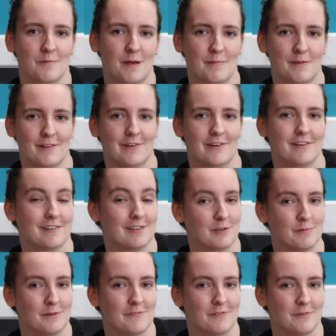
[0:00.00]
maybe learn a
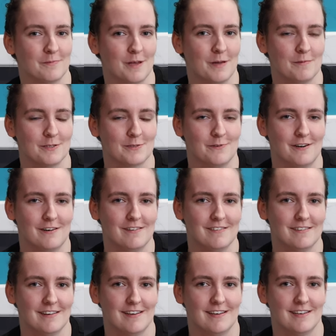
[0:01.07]
little bit from them as
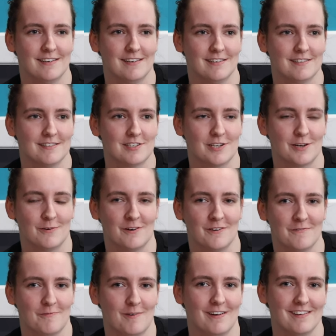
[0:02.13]
well, and show
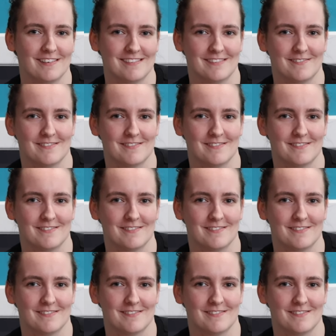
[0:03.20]
off my